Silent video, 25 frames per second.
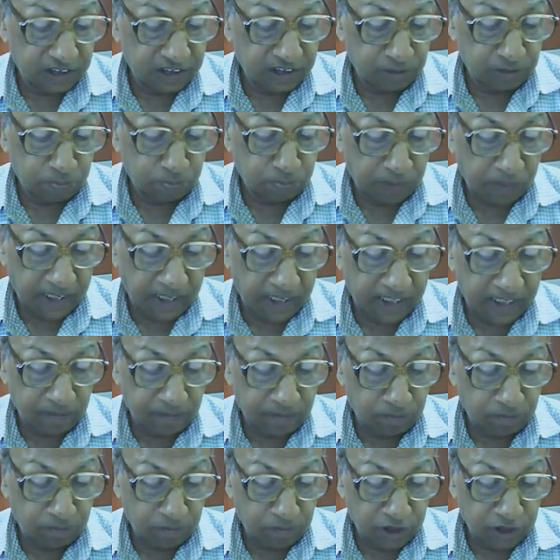
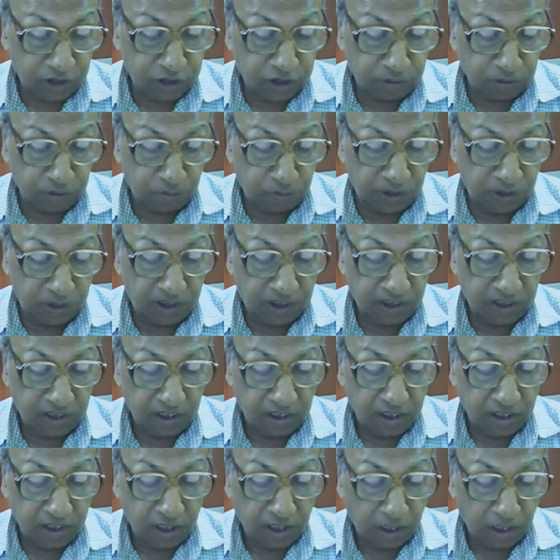spread must
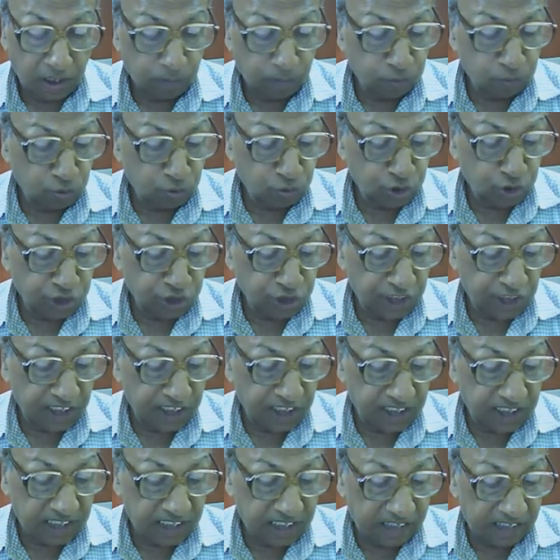be up to
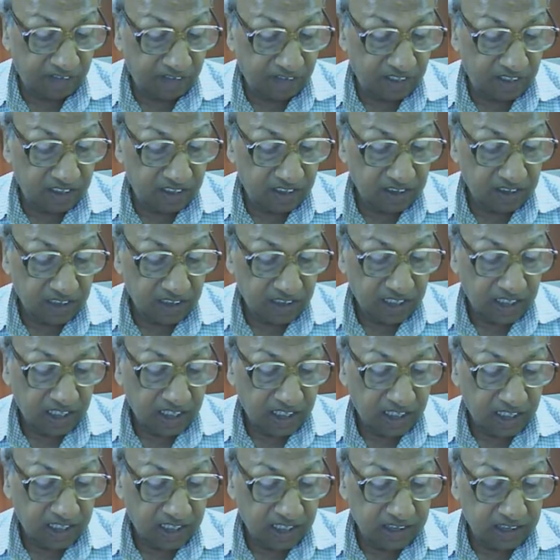state level,
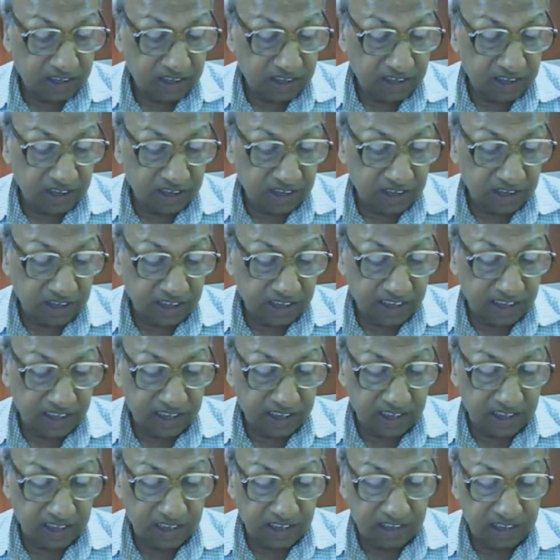and the
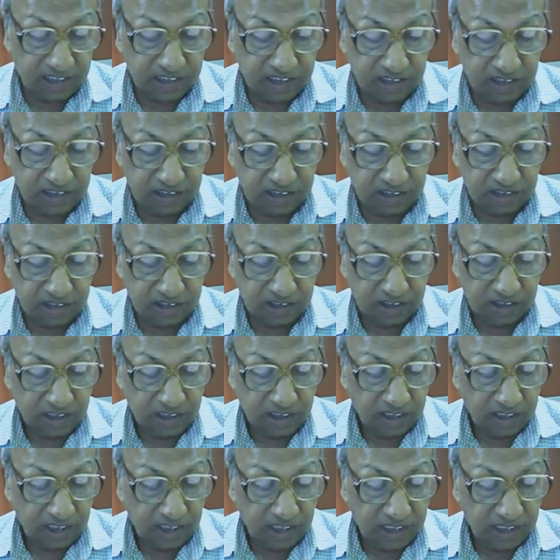state leaders